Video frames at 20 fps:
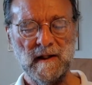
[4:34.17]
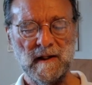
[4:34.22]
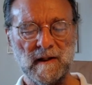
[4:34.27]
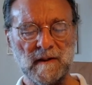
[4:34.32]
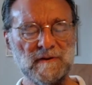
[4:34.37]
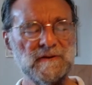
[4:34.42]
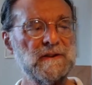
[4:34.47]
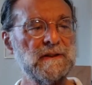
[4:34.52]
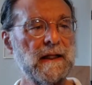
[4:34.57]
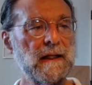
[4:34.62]

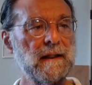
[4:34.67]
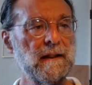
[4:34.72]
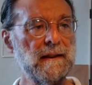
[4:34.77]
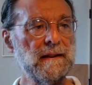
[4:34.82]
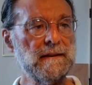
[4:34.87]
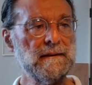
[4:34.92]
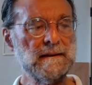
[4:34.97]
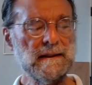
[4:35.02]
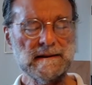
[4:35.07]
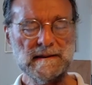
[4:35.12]
of suddenly
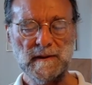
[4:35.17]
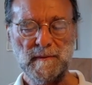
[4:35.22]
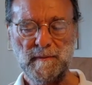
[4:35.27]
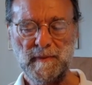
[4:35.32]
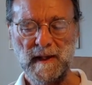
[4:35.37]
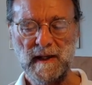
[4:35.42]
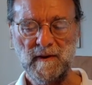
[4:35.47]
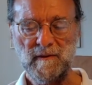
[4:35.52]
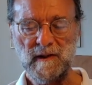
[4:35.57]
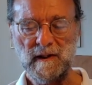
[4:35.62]

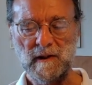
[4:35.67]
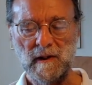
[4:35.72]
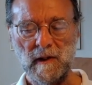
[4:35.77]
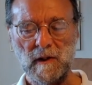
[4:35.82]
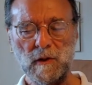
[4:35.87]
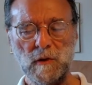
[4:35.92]
disappearing